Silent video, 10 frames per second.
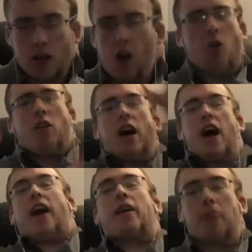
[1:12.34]
Okay.
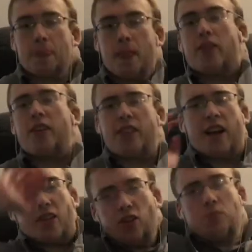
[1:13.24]
This
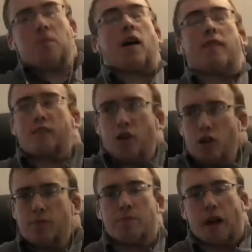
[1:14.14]
answered my
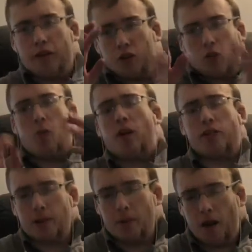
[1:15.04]
first major
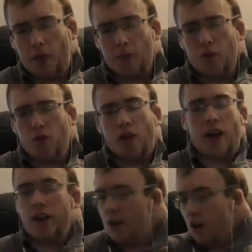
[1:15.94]
question about the movie.
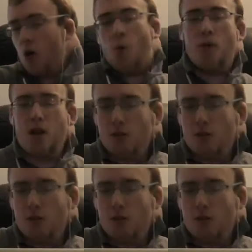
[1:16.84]
We